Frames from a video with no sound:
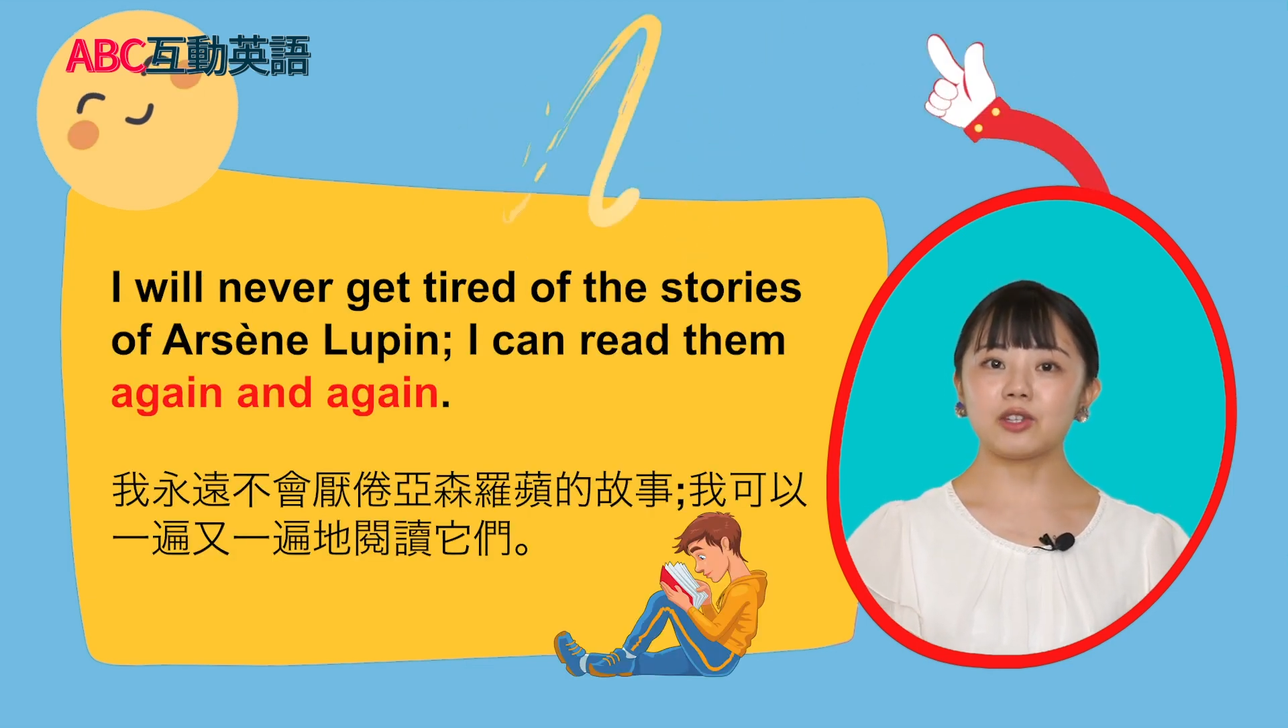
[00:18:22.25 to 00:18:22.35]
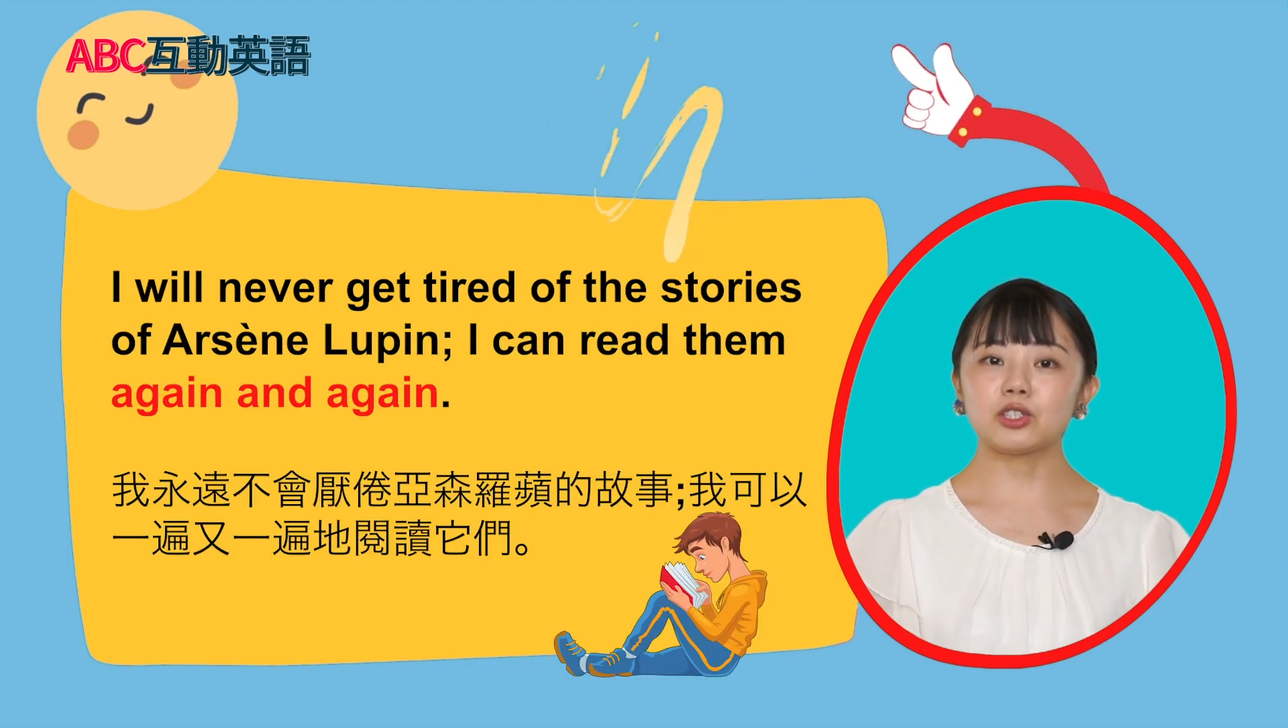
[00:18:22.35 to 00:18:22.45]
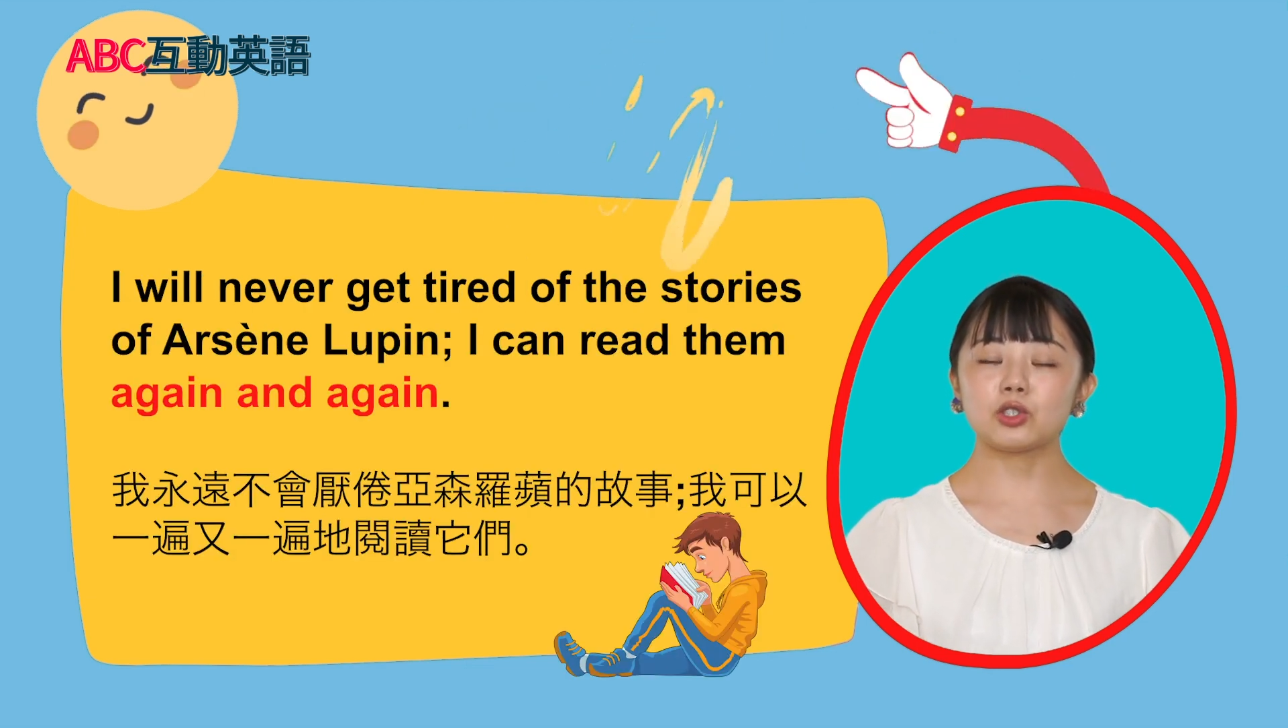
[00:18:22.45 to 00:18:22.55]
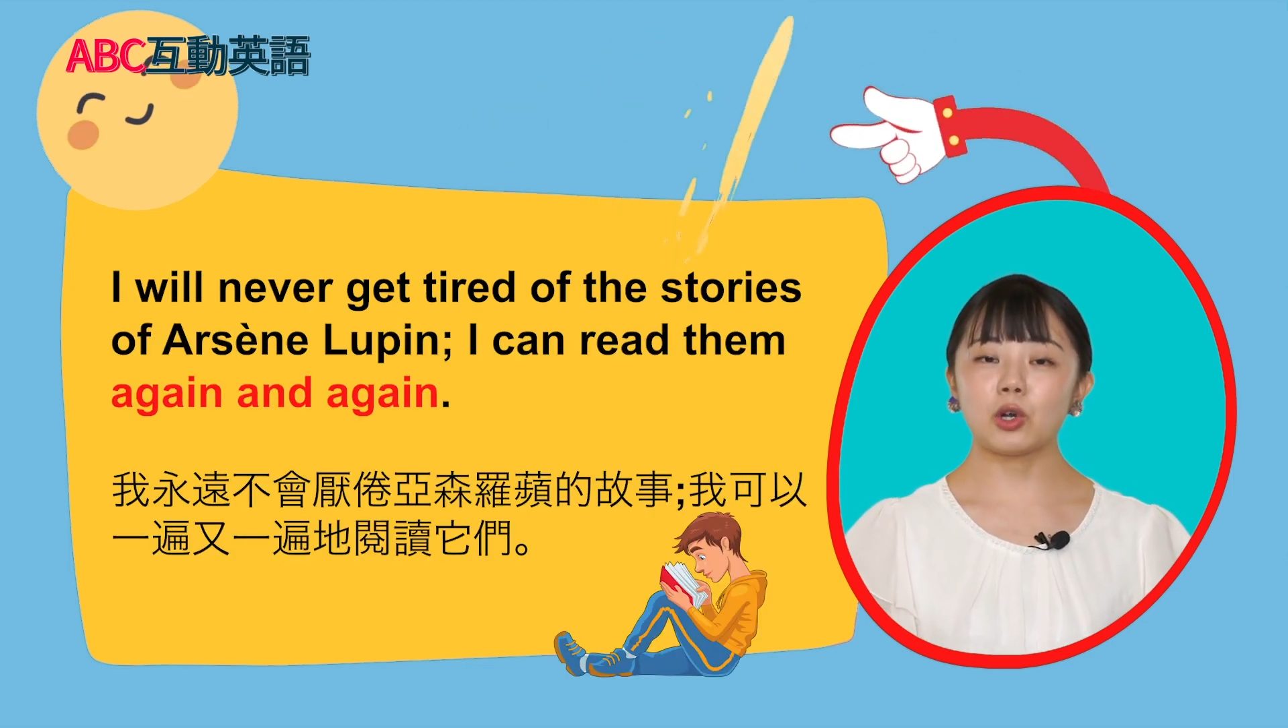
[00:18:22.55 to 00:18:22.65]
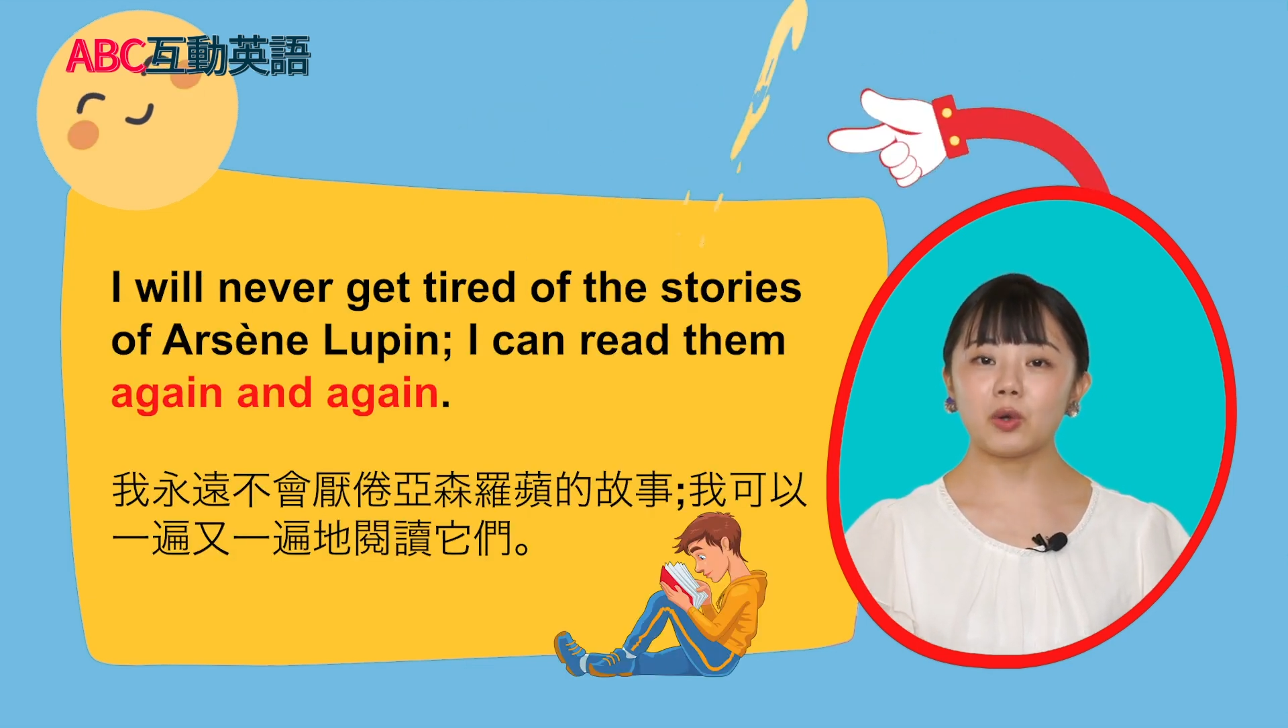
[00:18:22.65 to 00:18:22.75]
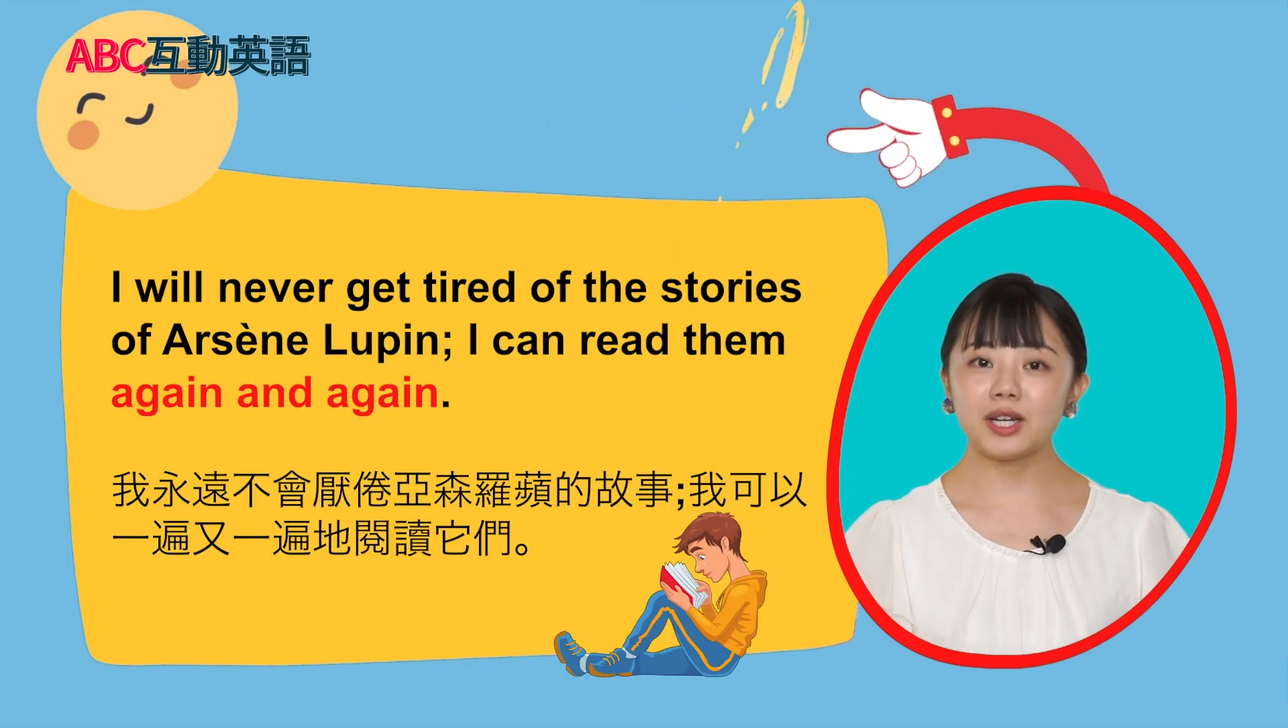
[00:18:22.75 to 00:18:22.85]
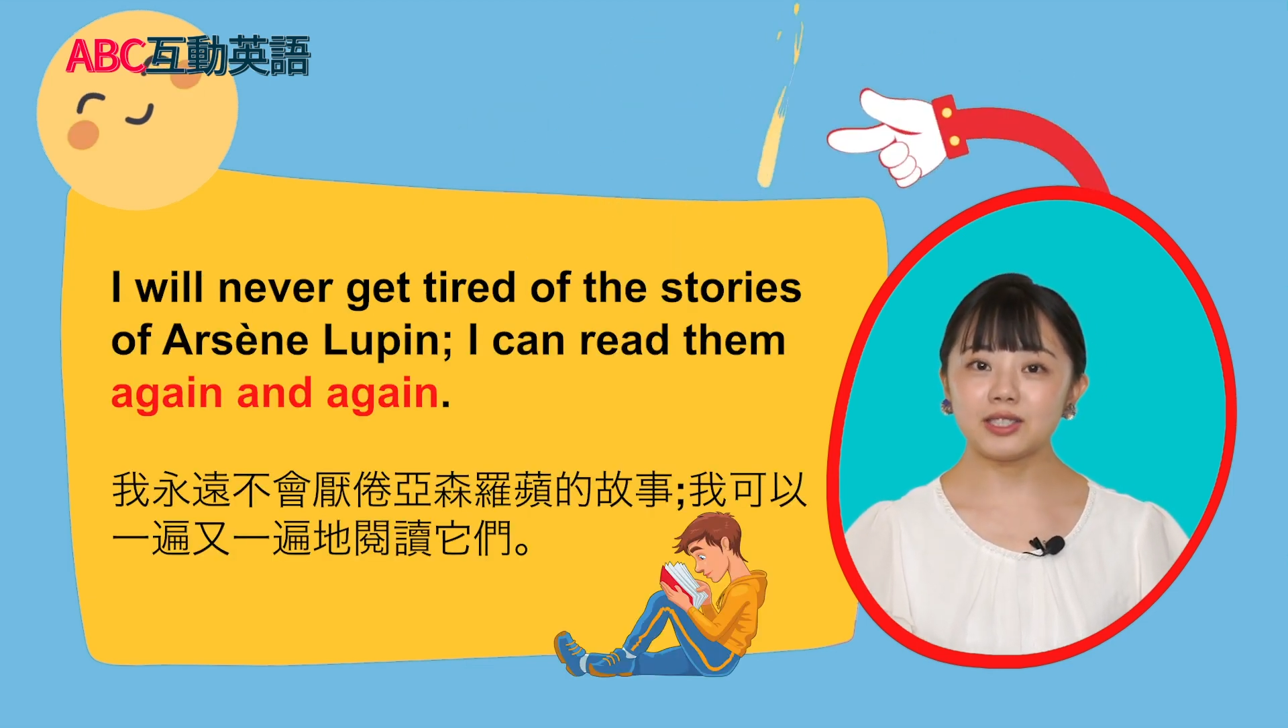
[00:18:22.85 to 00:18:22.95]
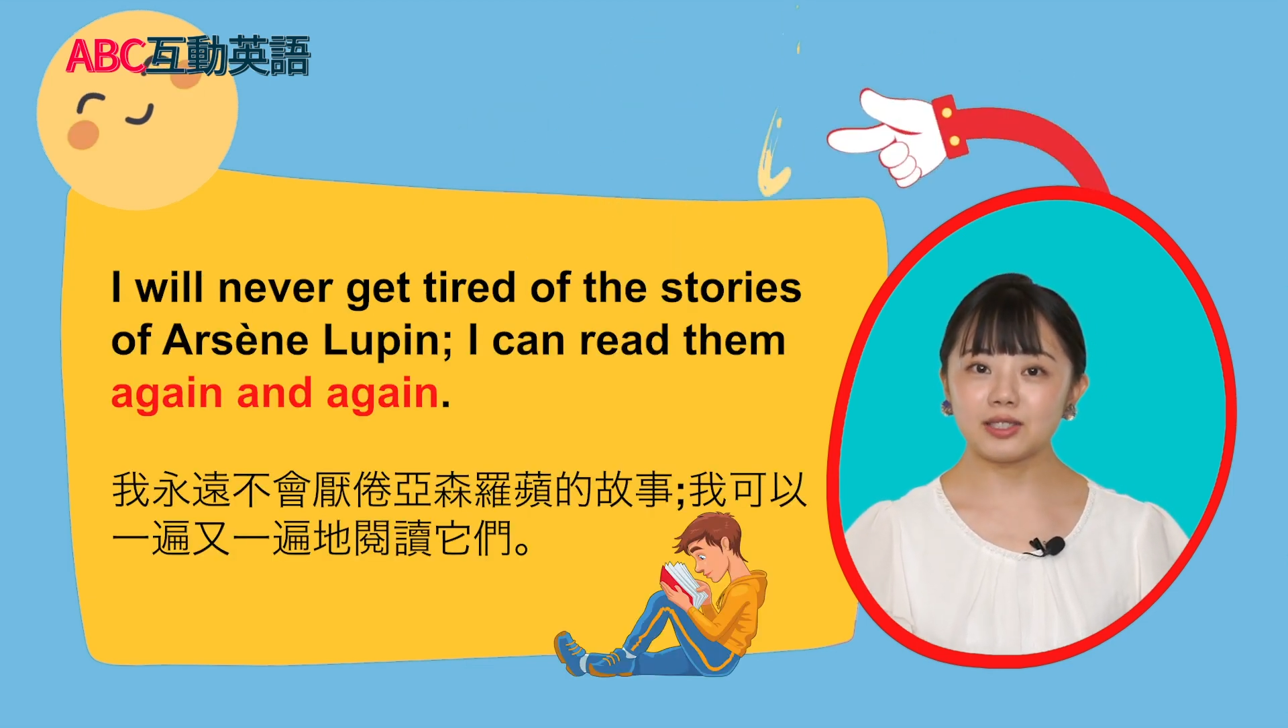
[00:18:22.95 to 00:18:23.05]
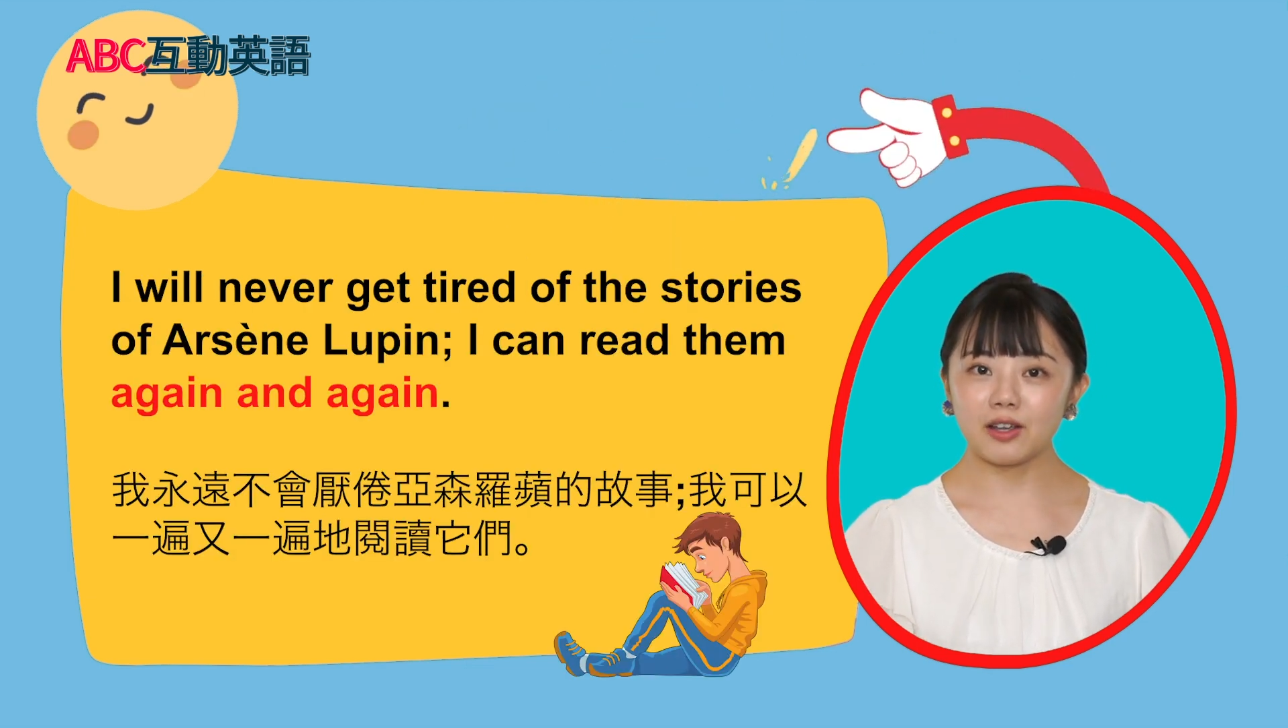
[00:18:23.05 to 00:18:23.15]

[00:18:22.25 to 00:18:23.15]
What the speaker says: the stories